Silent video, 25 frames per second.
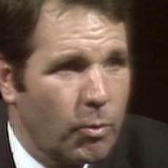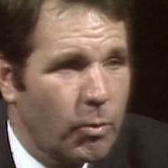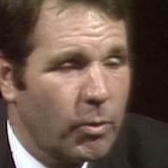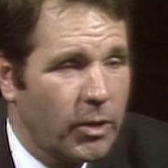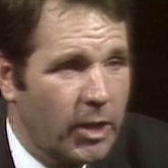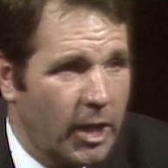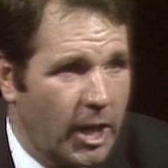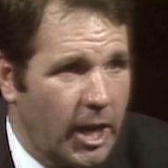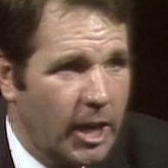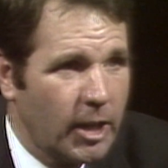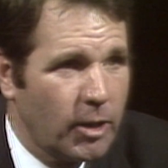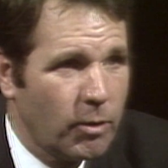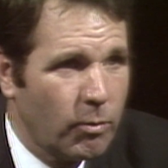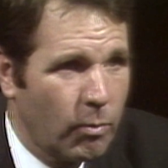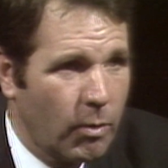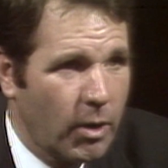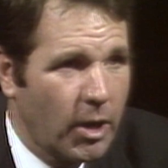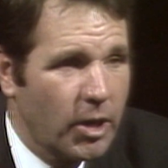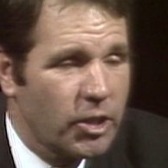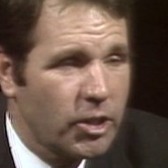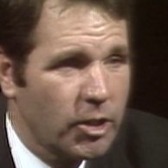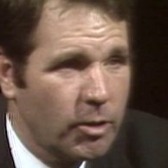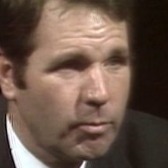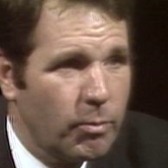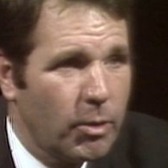where they had the
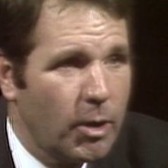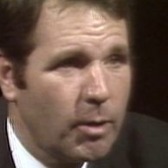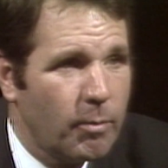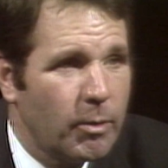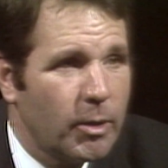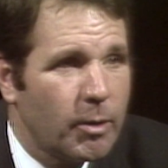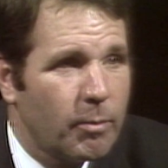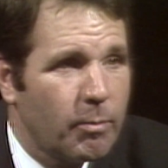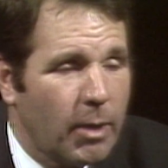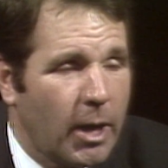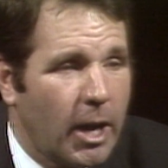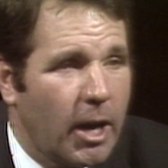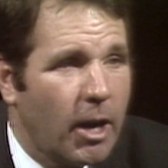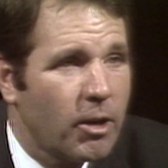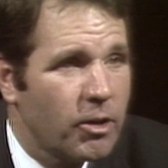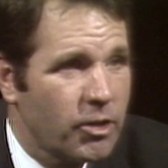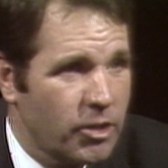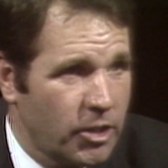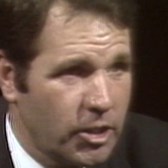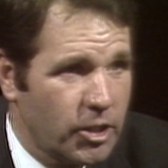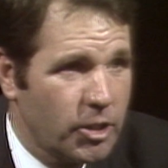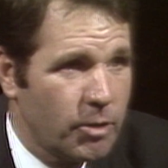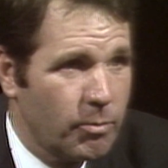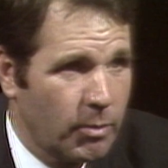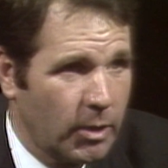Washington public power
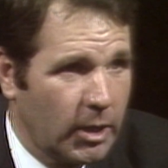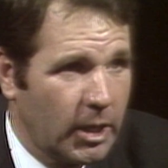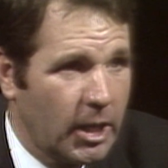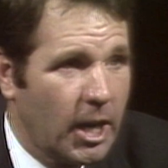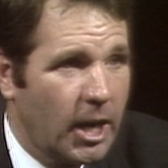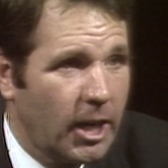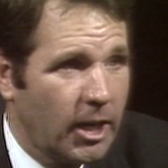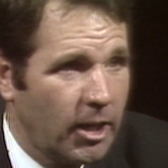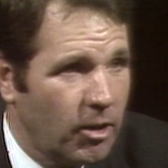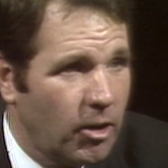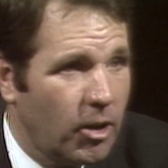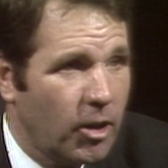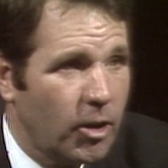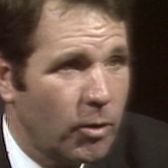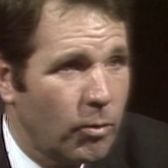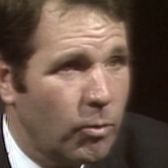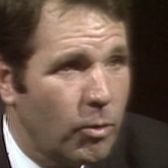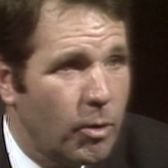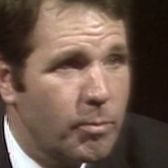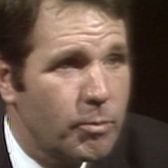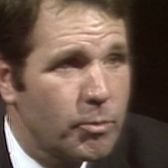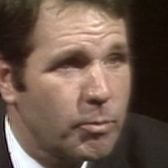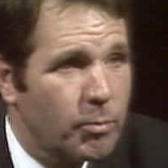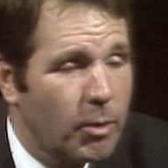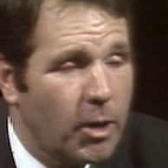system that got in all the
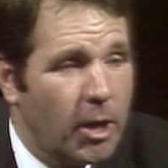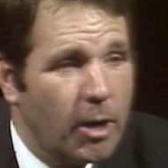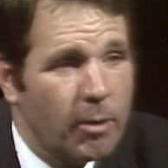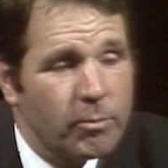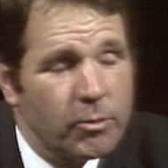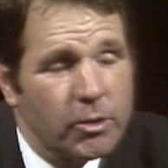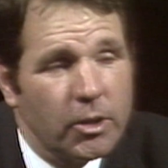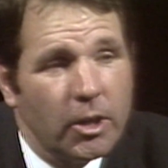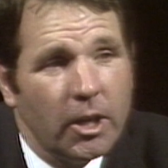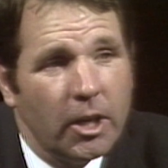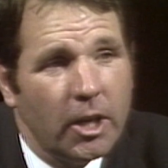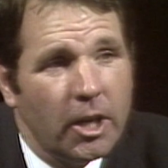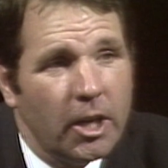whoops problems,